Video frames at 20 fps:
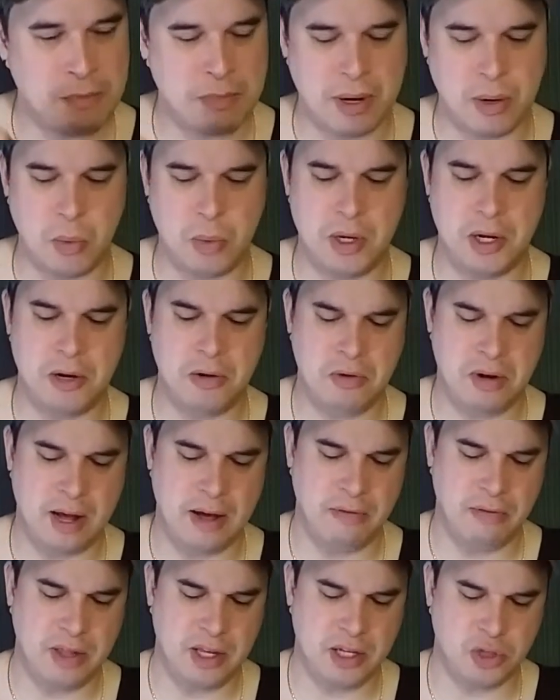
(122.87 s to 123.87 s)
but we don't
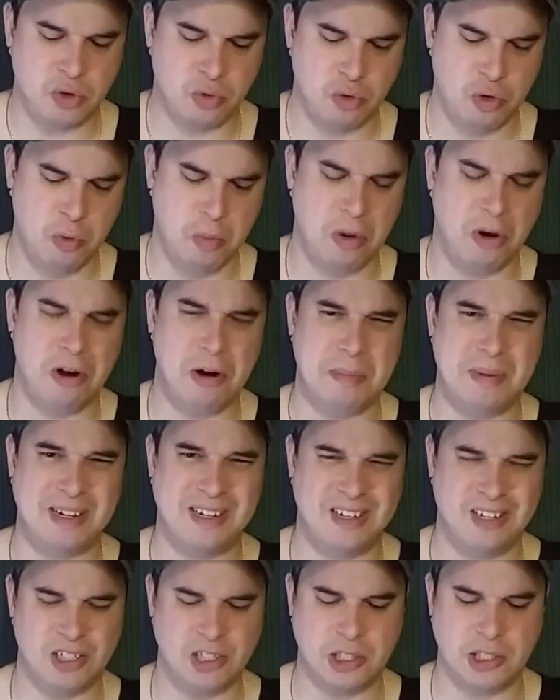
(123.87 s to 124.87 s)
have these rhubarb and
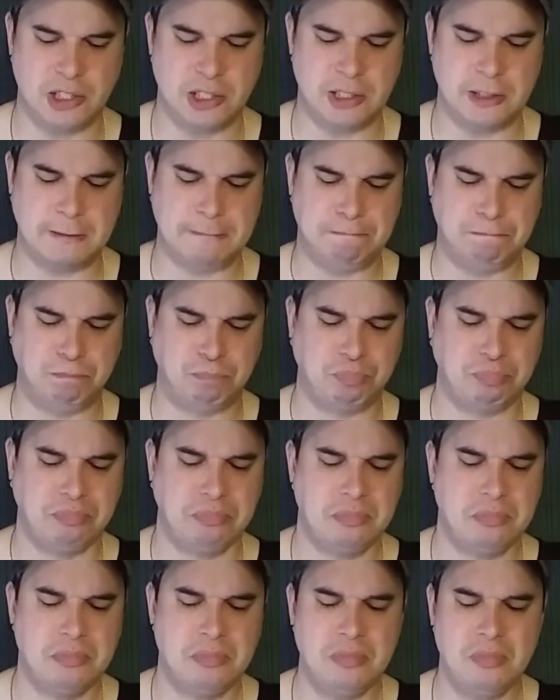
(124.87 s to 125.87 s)
custard
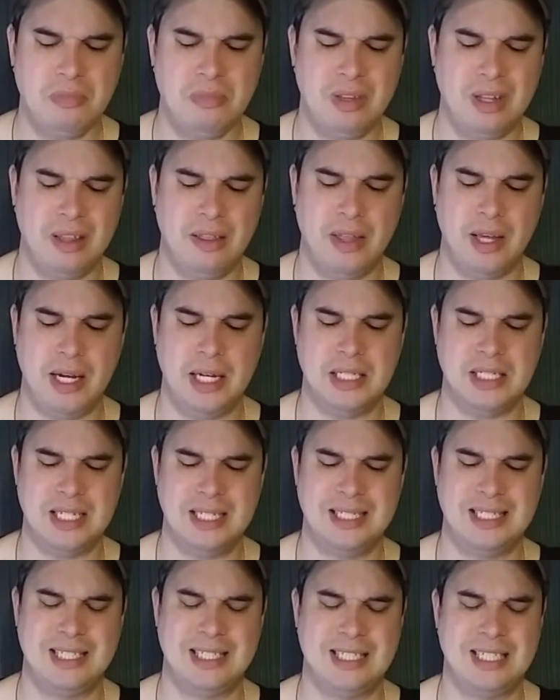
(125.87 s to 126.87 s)
things.
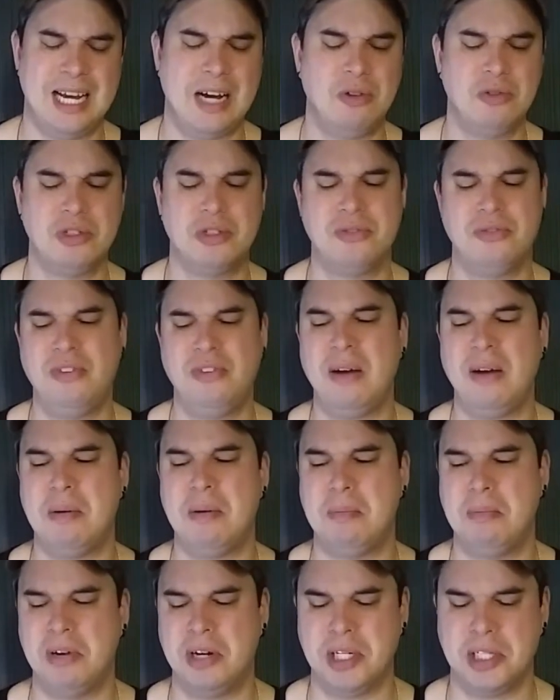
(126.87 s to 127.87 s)
It sounds very
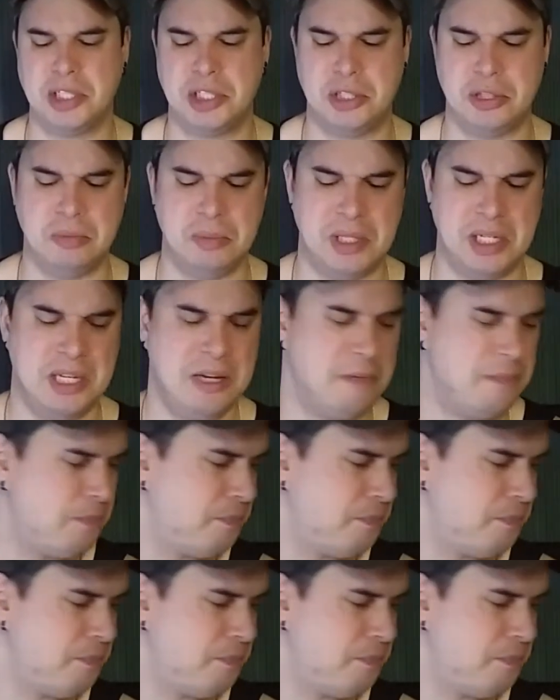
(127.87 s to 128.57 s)
British to me.